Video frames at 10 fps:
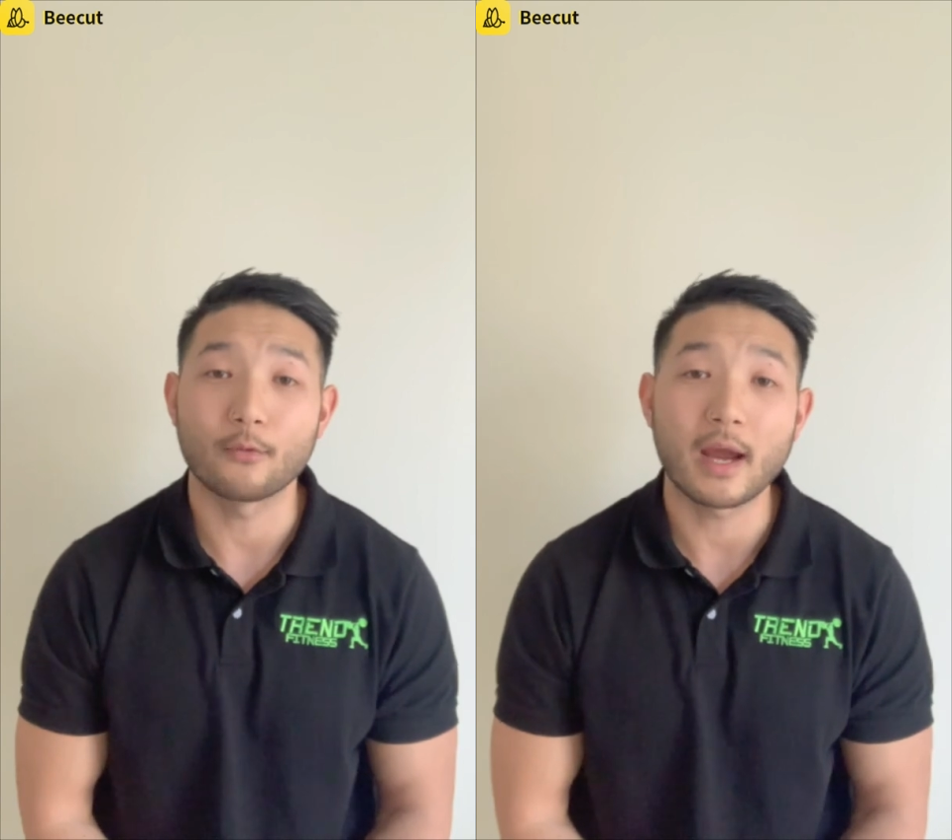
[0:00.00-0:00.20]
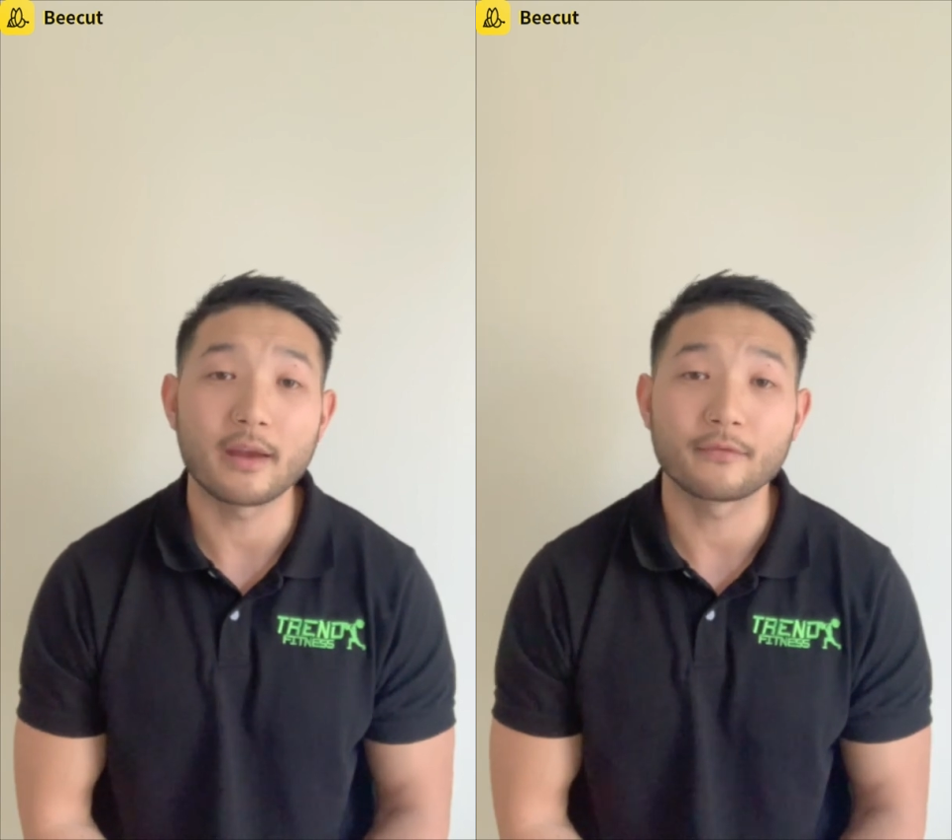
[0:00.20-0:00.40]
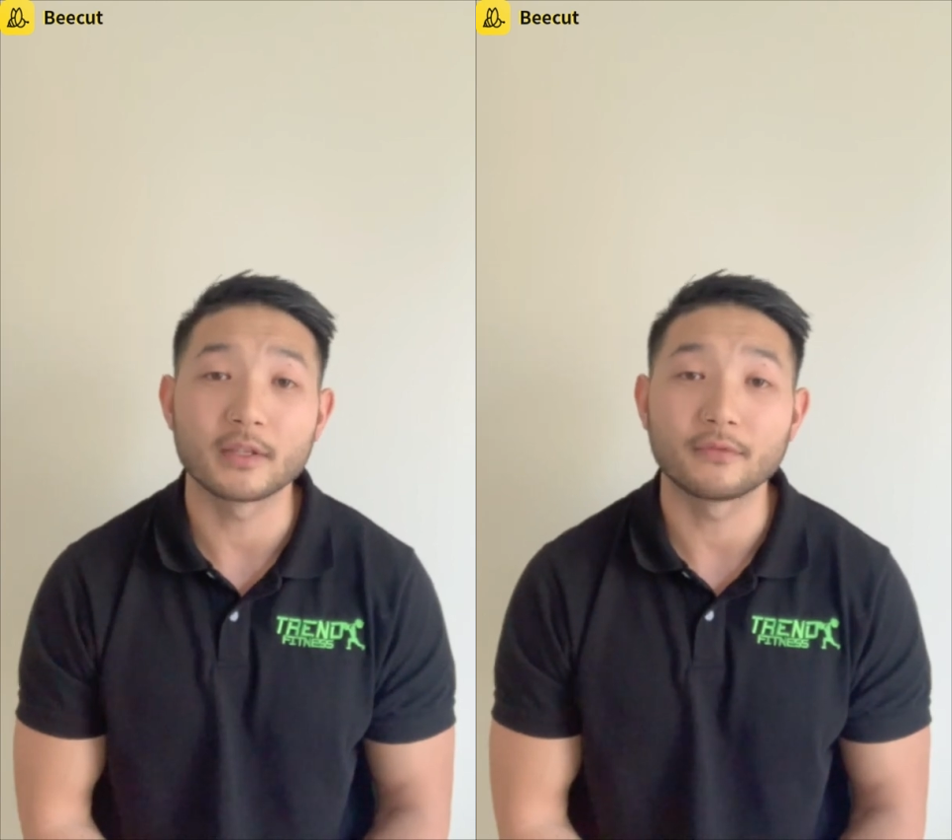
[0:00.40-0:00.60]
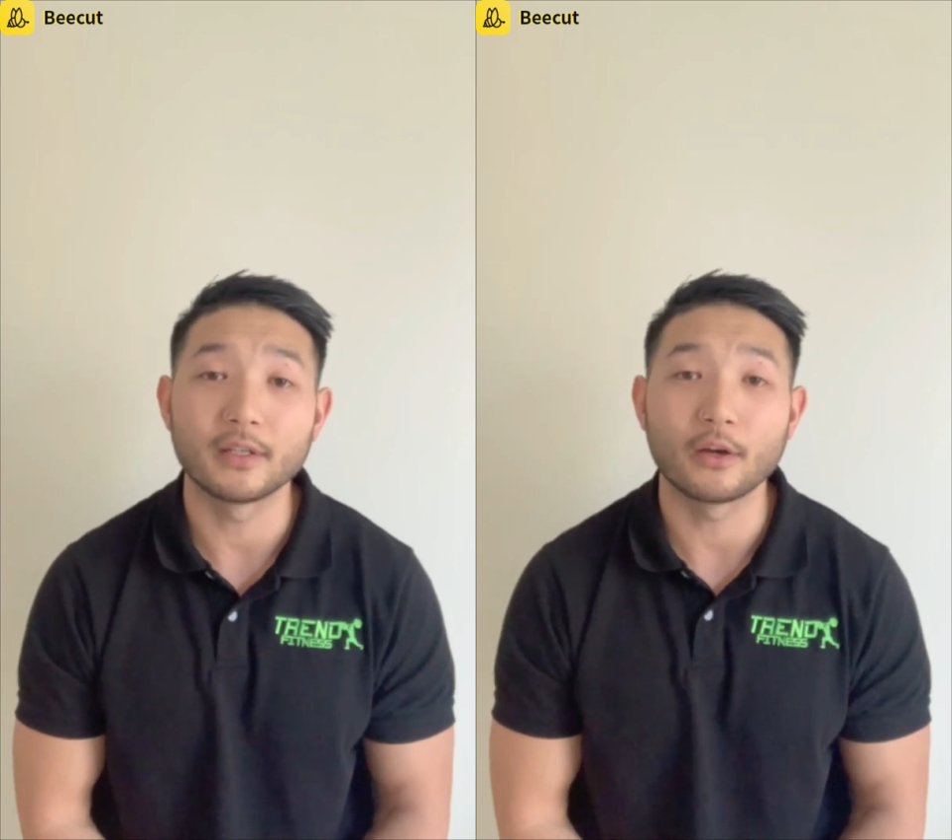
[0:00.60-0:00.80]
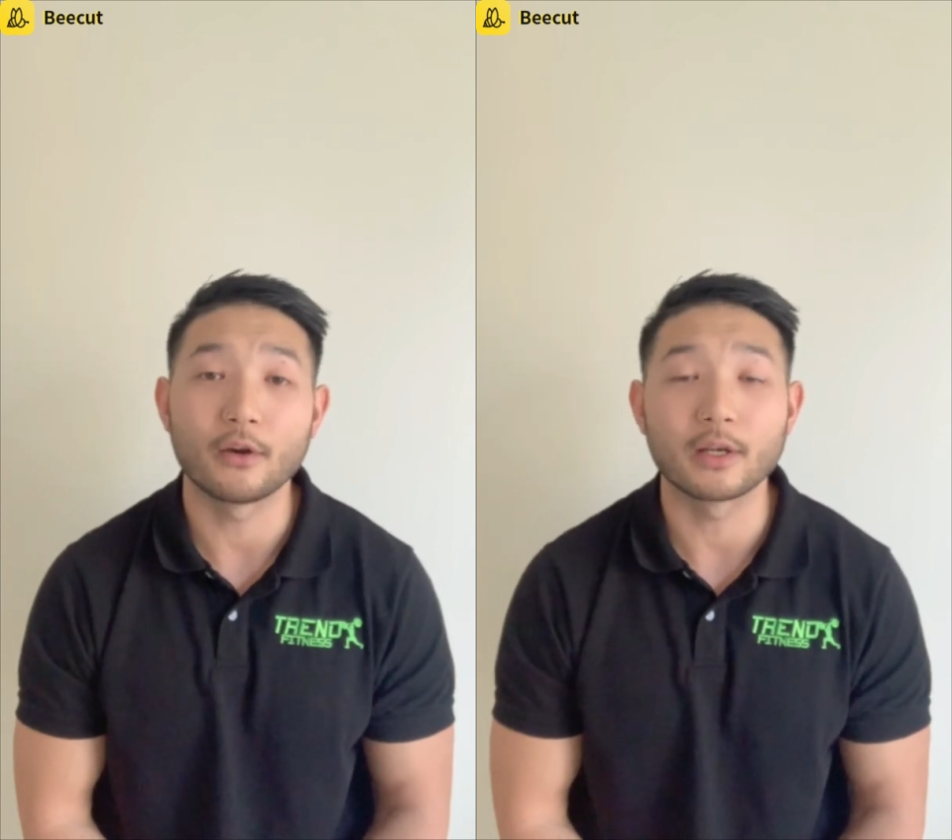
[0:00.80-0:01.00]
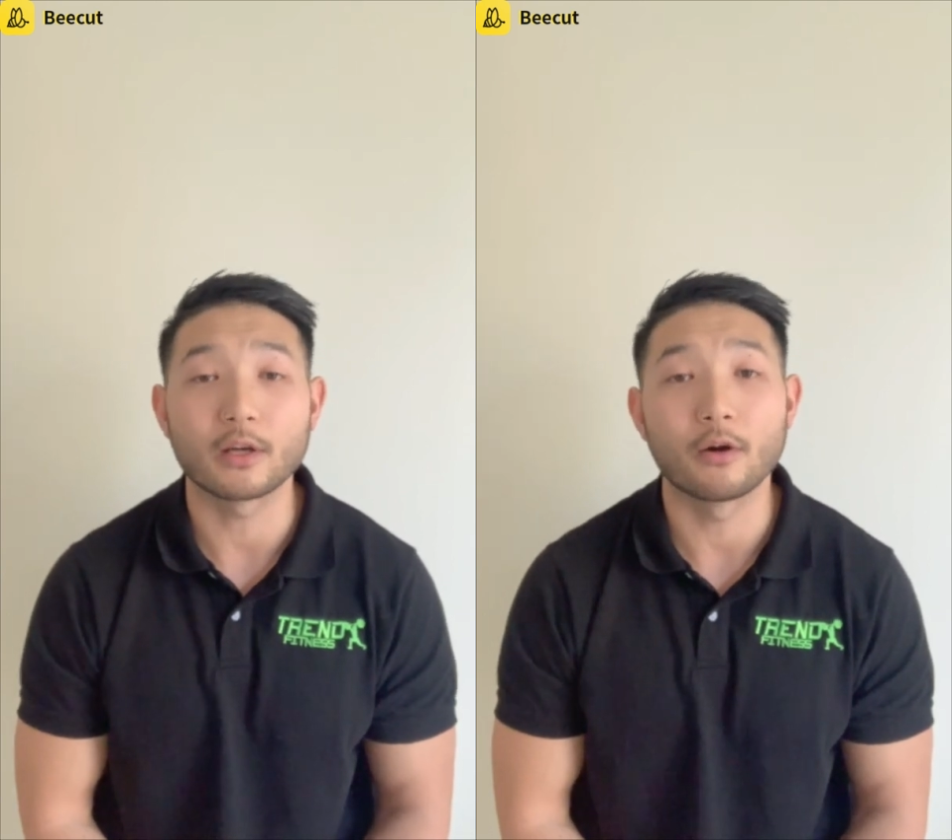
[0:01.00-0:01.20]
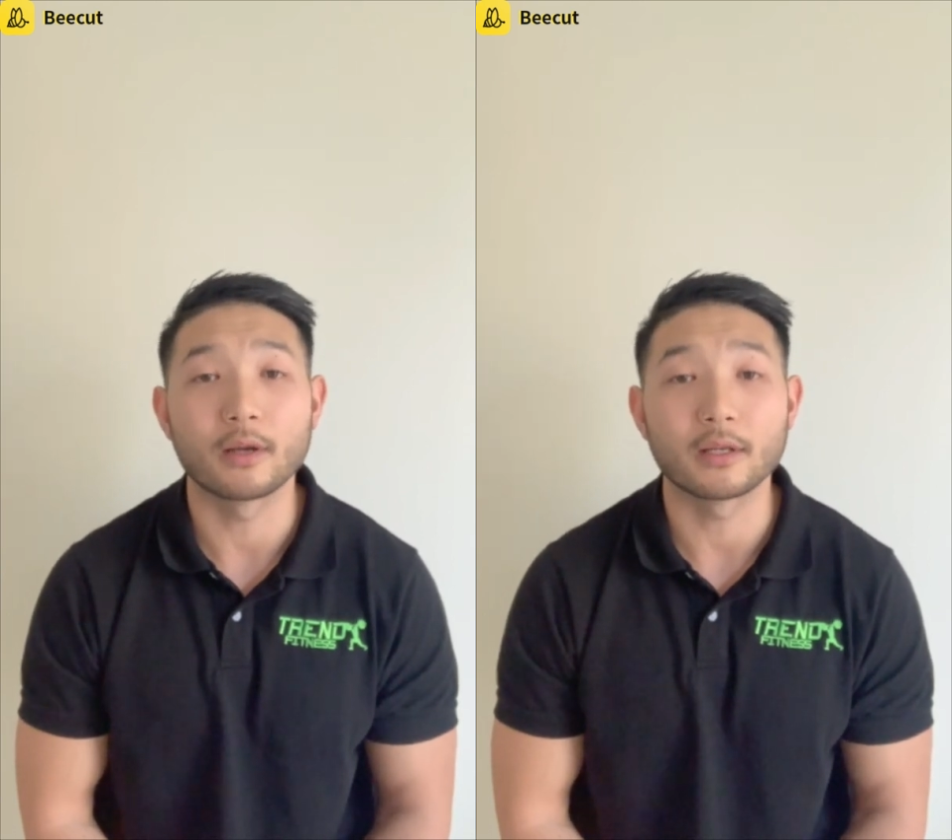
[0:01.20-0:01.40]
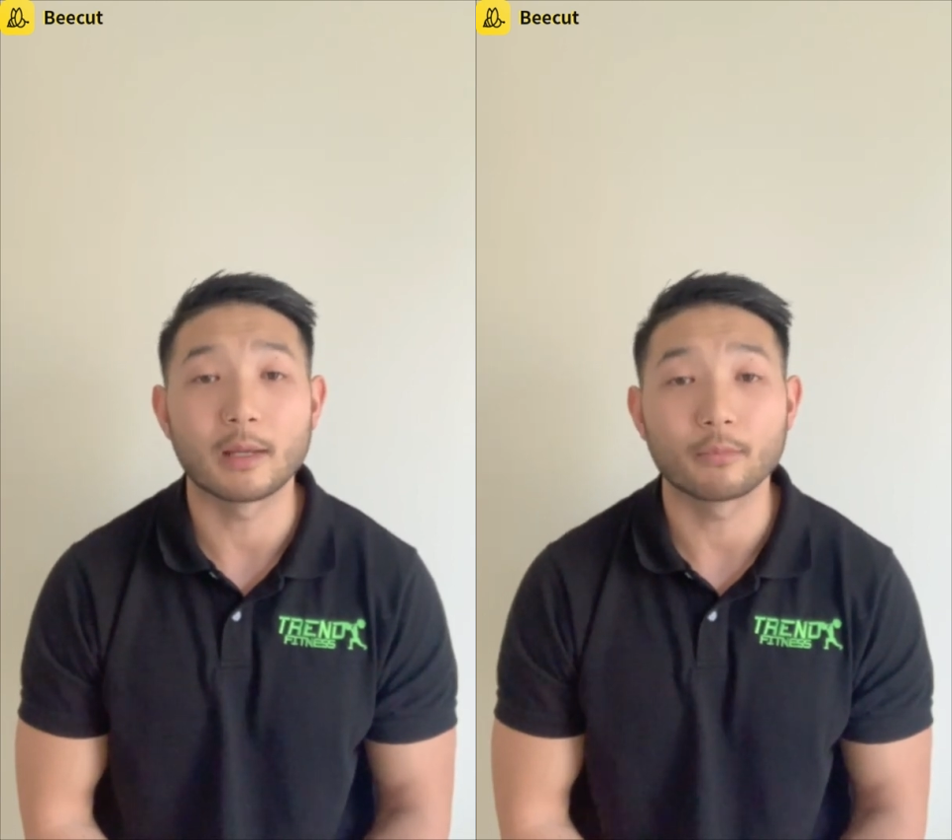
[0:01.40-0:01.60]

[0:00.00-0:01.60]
away from this video and go and